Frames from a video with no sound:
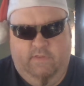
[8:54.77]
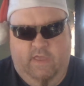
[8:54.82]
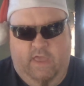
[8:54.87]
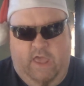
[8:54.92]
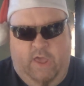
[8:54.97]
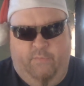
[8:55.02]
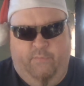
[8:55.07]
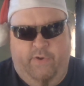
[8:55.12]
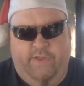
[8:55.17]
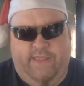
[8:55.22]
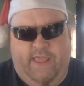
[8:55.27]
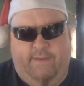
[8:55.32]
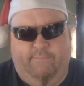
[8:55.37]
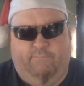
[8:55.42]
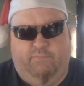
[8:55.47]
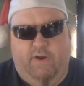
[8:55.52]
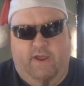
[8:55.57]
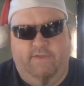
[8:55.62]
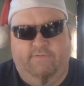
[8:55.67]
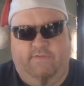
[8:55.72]
And when they
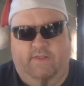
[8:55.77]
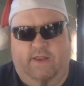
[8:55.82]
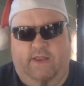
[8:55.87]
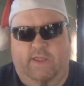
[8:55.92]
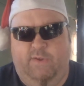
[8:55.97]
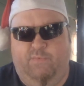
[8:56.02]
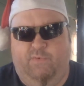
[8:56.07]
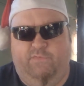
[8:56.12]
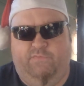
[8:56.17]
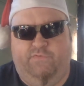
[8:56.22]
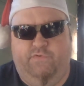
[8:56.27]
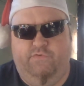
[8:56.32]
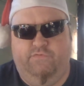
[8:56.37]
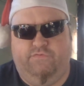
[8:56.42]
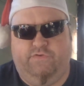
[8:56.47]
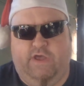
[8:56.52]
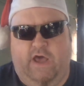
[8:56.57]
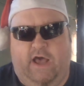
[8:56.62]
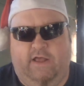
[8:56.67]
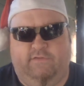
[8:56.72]
brazenly refuse
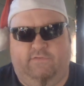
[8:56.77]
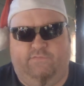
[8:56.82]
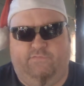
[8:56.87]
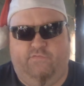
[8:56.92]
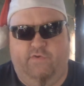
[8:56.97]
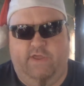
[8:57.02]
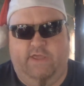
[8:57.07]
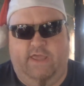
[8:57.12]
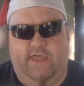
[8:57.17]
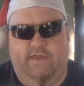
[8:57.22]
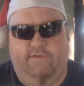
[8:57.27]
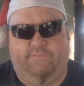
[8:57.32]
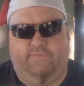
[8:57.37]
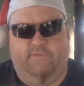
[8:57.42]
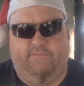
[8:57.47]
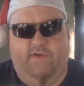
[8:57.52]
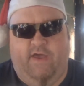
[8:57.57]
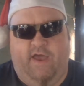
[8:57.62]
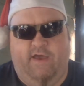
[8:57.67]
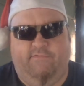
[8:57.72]
God's free gift
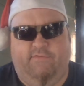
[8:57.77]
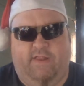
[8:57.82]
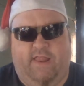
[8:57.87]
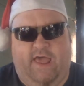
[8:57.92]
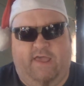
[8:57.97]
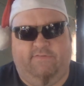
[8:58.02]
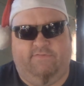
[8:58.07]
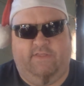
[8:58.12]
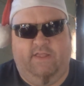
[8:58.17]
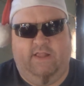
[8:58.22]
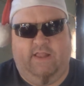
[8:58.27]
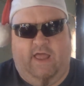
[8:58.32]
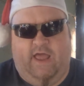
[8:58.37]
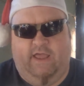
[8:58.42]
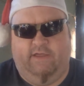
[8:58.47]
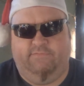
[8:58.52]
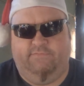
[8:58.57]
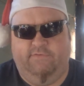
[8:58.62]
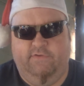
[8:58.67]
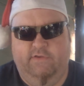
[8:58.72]
of everlasting
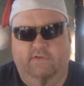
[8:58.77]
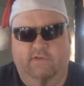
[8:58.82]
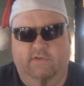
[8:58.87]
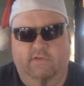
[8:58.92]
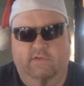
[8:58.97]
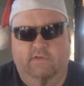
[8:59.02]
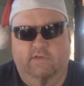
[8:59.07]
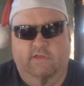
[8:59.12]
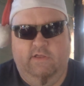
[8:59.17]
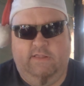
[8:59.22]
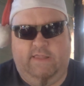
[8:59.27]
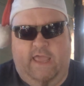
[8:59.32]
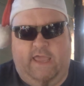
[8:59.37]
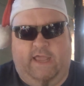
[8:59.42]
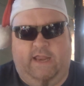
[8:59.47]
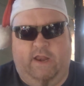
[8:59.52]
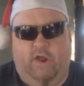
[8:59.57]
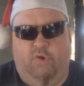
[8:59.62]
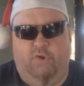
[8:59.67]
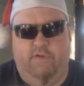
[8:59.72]
life, they
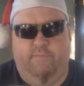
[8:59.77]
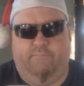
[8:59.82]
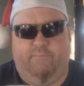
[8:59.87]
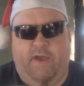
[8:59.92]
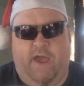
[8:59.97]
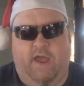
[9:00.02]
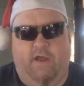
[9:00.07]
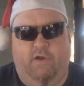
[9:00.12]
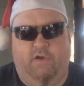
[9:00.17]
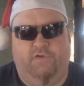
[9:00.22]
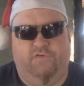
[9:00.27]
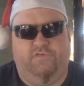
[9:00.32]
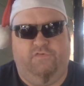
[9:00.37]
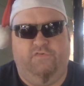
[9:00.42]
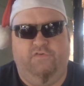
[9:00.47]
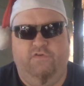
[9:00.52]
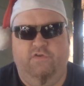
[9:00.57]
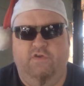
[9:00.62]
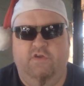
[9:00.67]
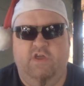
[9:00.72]
can only
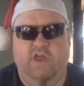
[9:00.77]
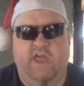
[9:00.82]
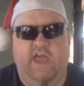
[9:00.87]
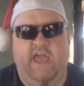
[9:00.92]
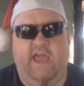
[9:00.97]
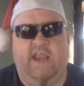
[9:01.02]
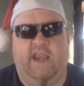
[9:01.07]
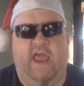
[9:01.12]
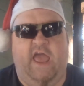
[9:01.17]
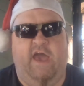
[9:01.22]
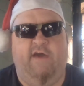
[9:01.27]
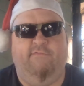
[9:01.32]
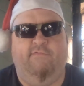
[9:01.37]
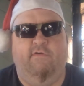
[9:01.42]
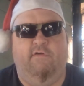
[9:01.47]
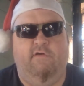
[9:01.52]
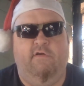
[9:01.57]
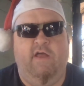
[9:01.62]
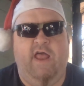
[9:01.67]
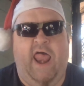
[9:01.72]
perish in
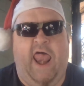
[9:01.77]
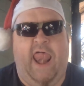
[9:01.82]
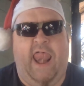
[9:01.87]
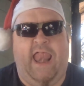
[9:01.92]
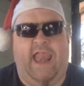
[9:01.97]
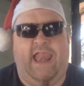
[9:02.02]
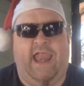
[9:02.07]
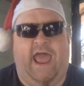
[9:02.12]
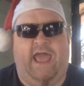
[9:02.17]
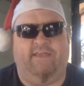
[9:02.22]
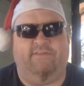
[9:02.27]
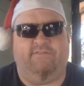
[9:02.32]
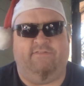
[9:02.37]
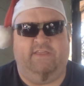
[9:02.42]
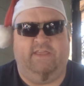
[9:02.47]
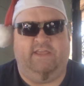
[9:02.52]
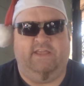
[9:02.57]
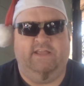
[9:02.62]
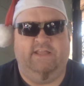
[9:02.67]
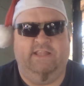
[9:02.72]

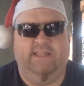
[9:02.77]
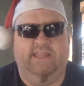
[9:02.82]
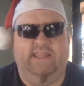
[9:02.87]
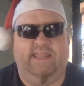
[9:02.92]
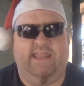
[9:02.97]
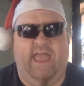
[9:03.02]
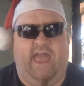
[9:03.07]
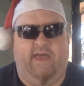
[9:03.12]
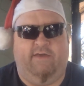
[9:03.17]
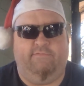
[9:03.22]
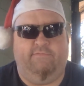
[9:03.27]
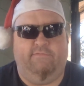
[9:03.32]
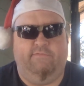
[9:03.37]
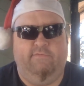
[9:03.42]
everlasting death.